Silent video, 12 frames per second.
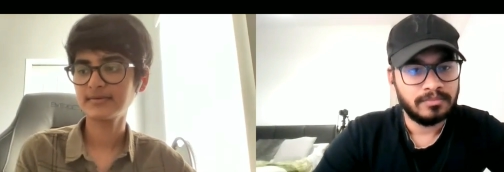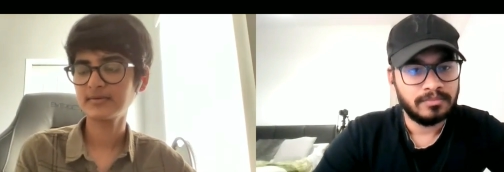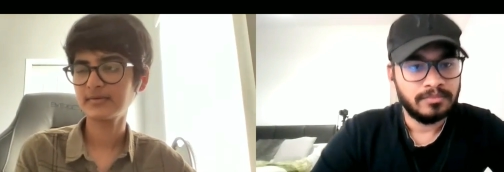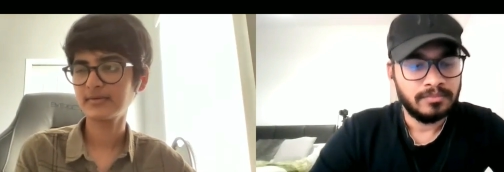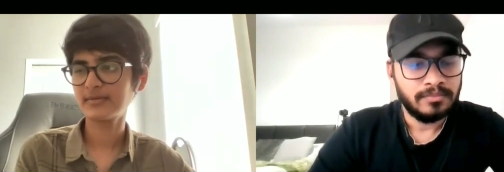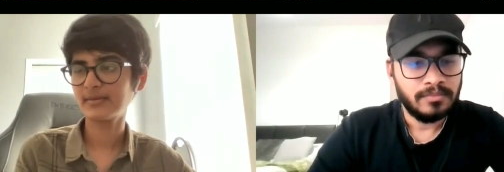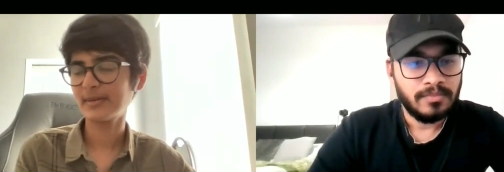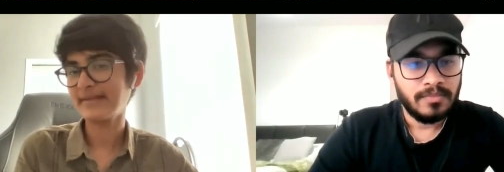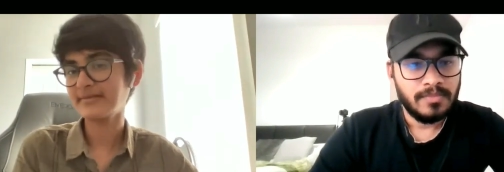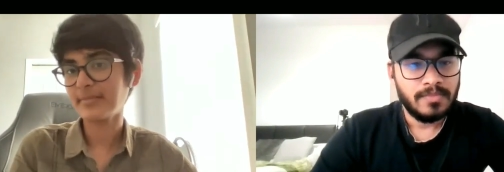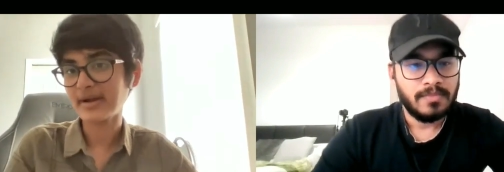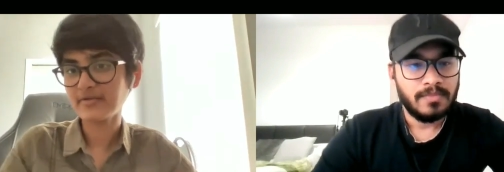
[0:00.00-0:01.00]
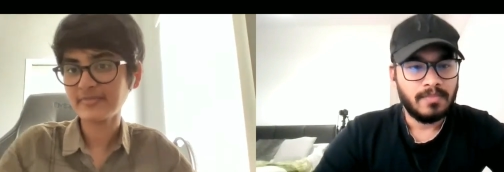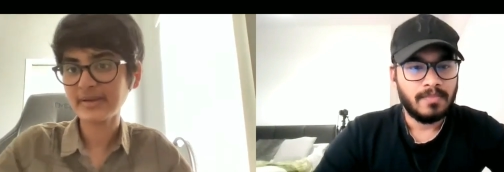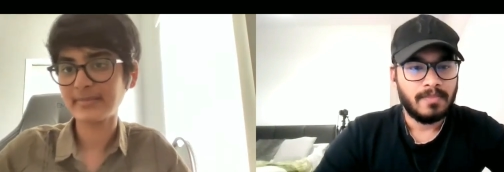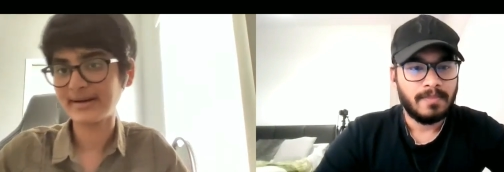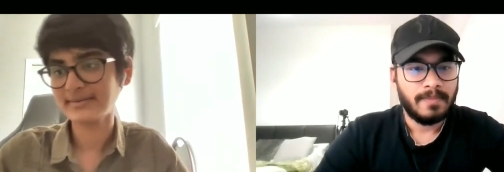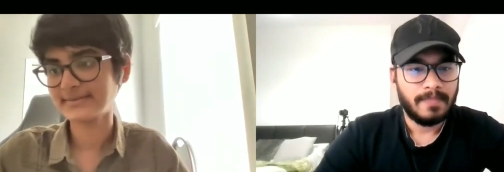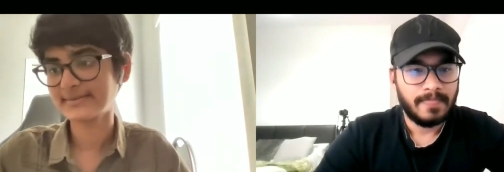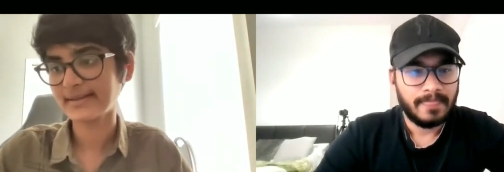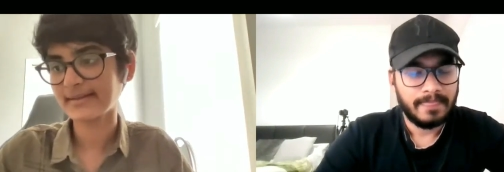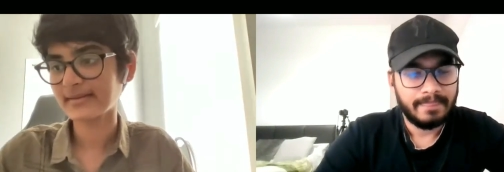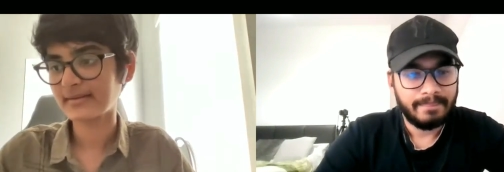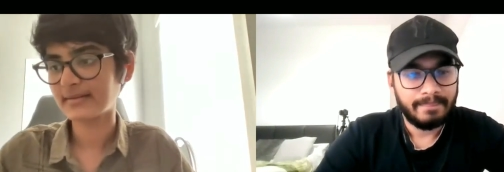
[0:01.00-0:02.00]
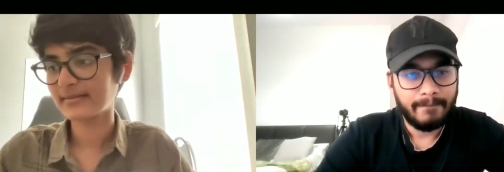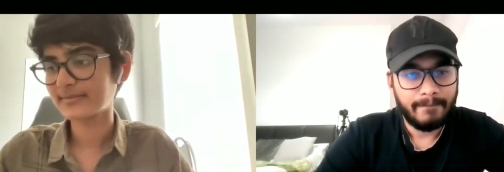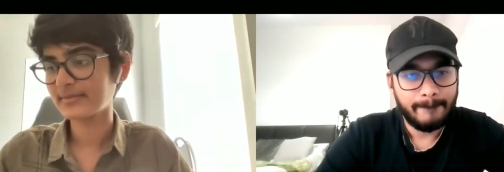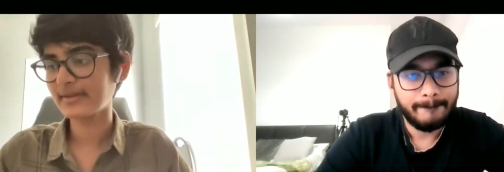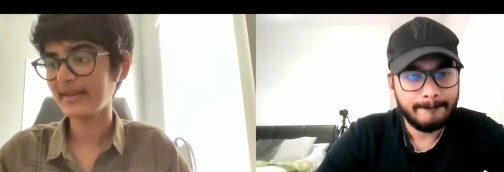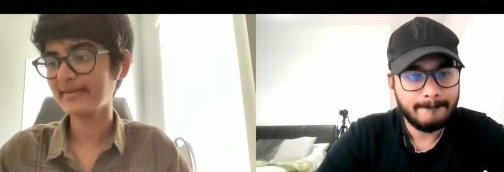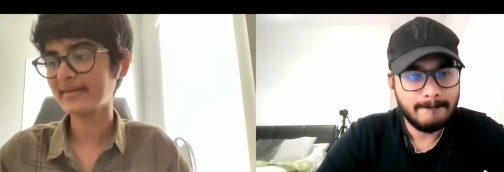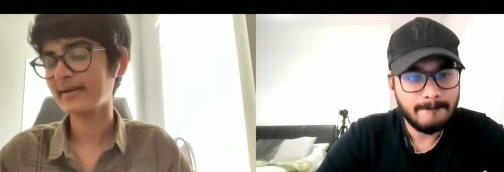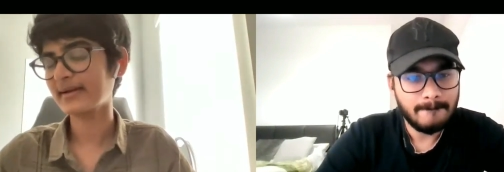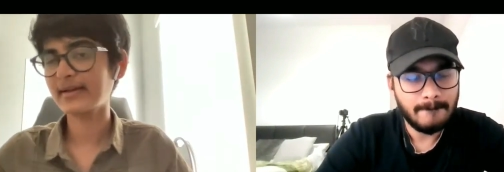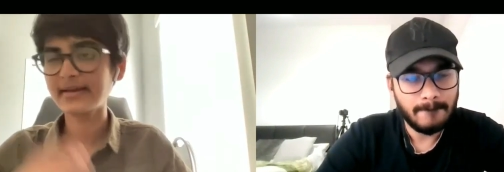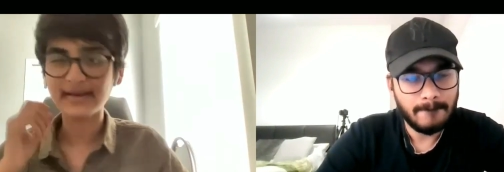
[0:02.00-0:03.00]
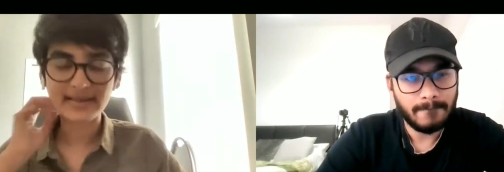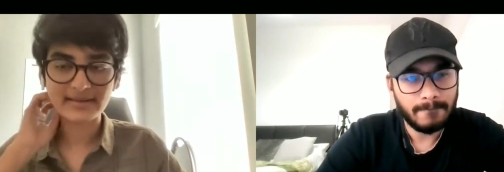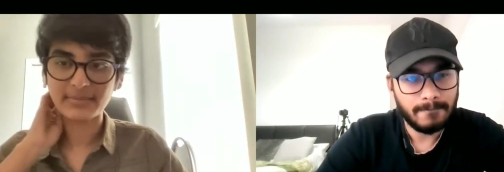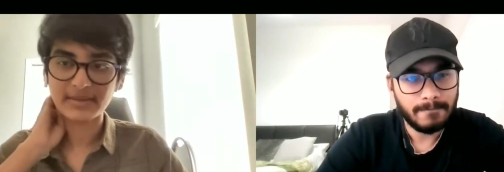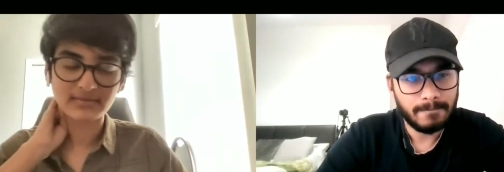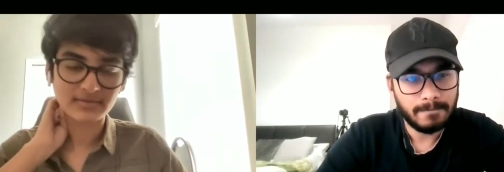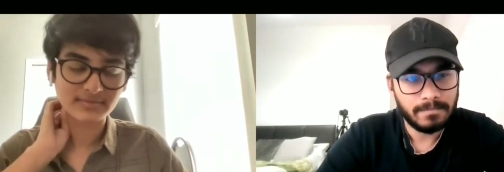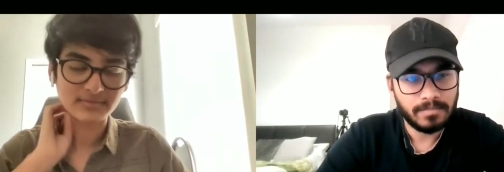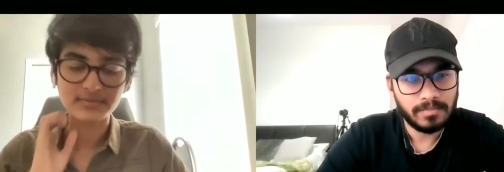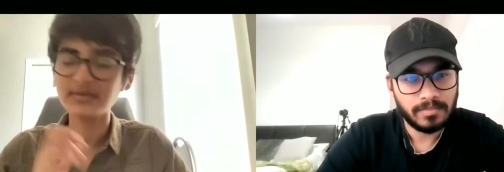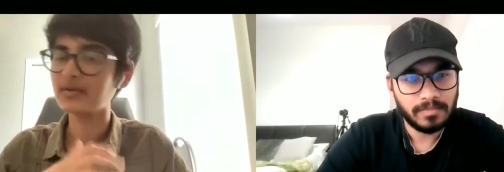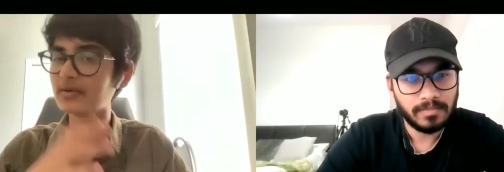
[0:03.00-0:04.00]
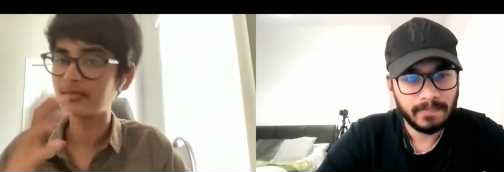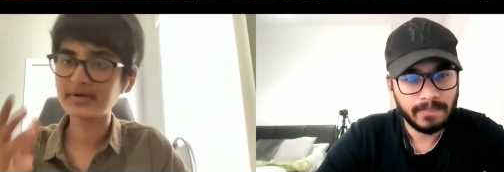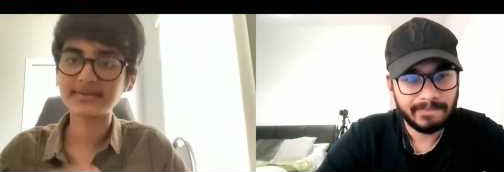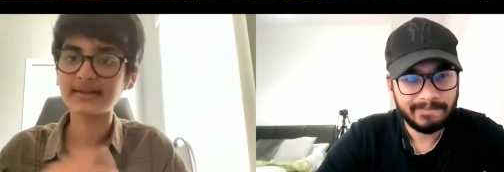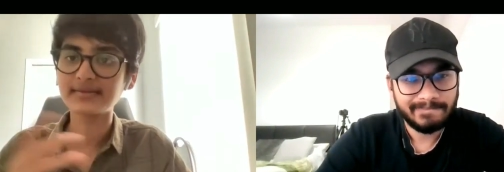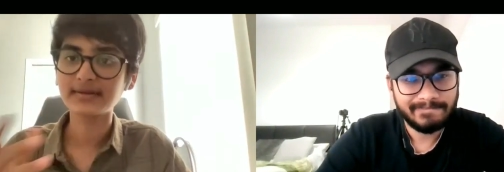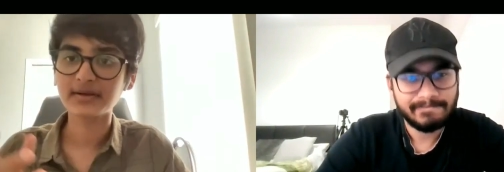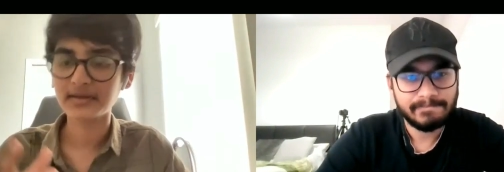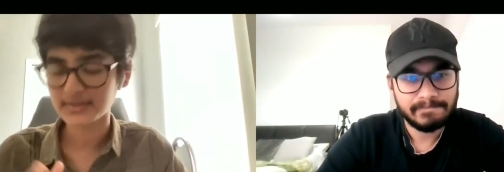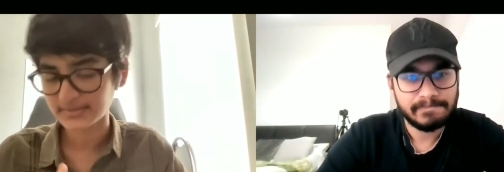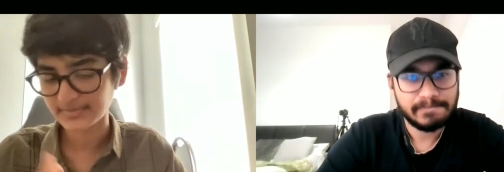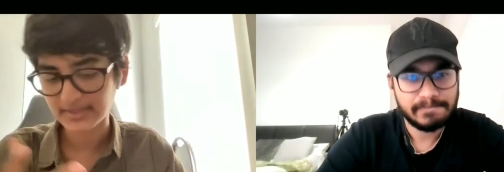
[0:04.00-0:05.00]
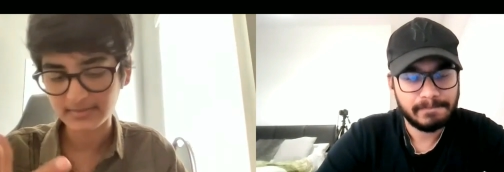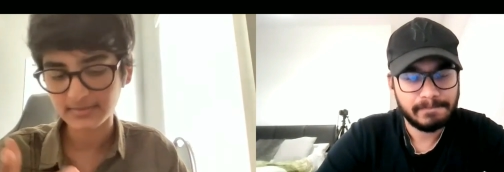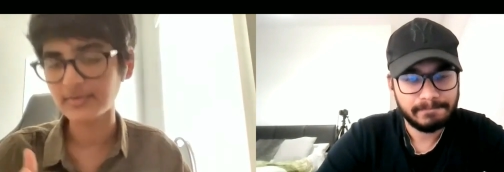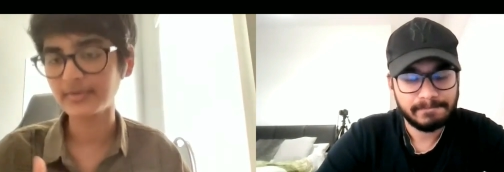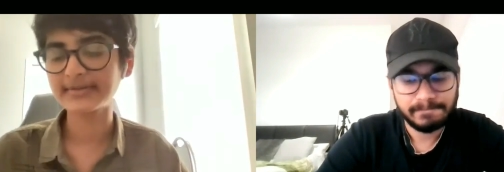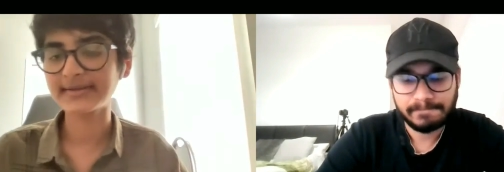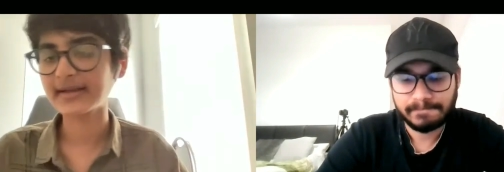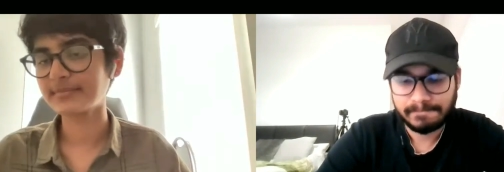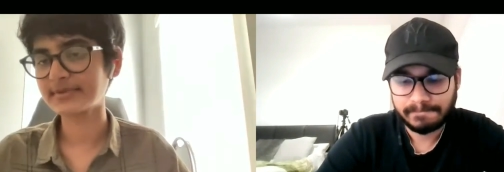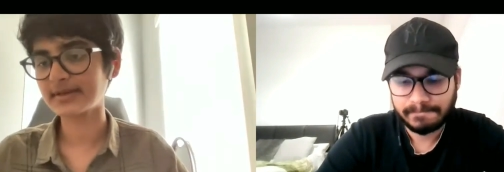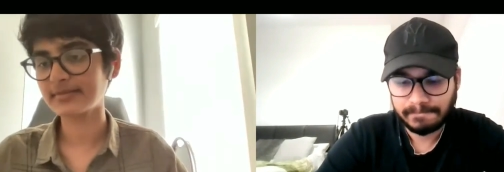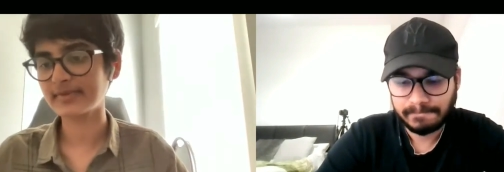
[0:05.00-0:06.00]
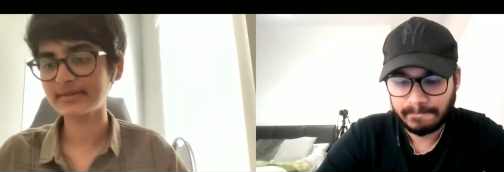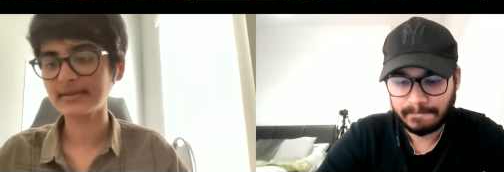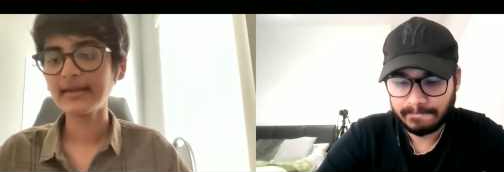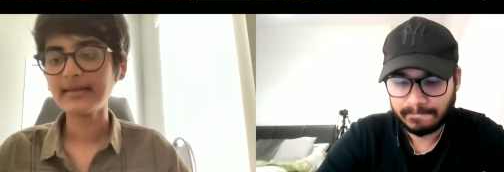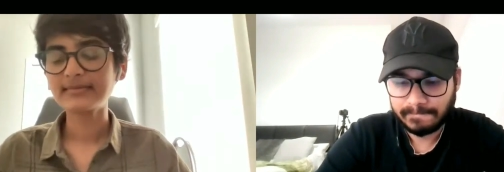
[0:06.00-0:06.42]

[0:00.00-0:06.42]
Speaker 1: so as a part of my masters, like so it it again depends on the university and the curriculum that university comes up with.